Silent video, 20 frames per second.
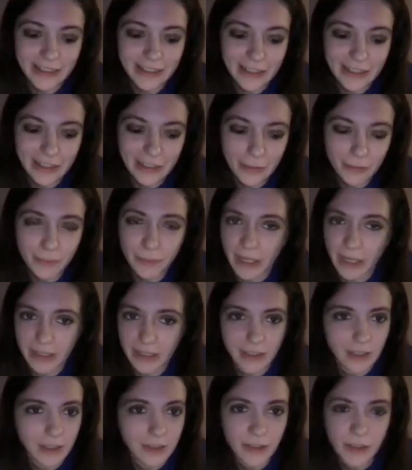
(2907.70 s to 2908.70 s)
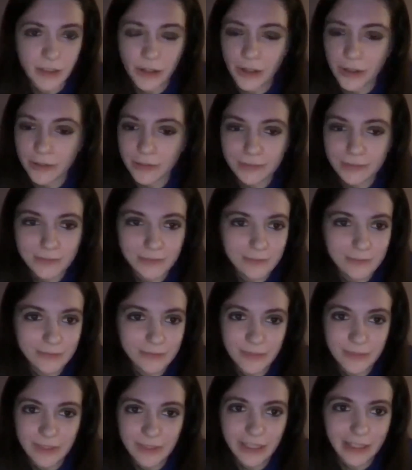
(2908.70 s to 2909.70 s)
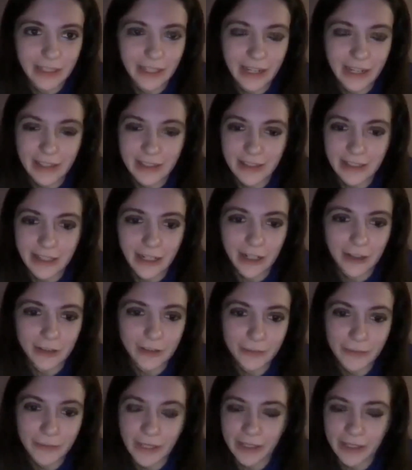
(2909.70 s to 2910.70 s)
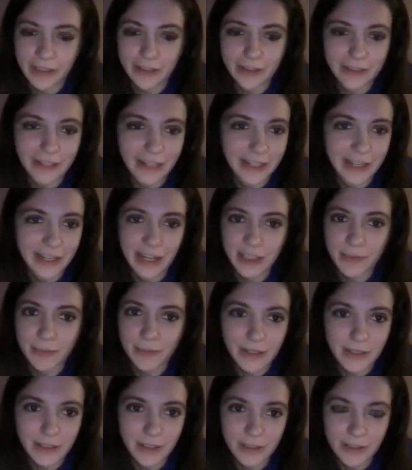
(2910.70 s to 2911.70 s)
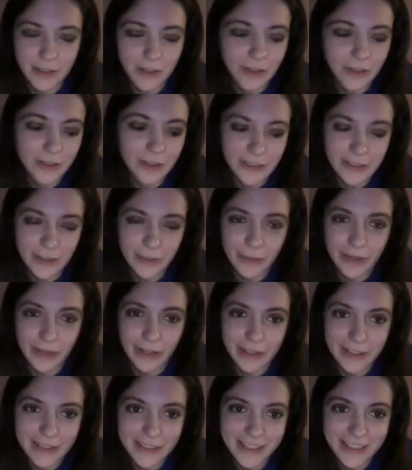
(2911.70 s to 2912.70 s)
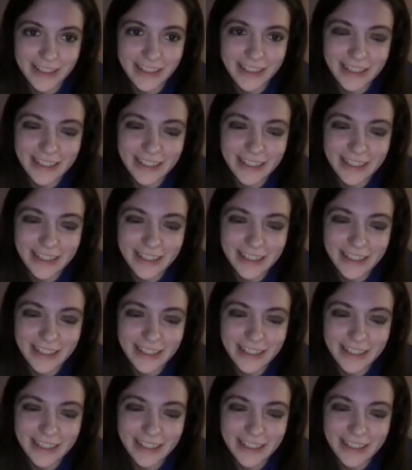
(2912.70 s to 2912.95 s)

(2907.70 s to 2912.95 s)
Pasticcio, hands down. My yaya's pasticcio is the best.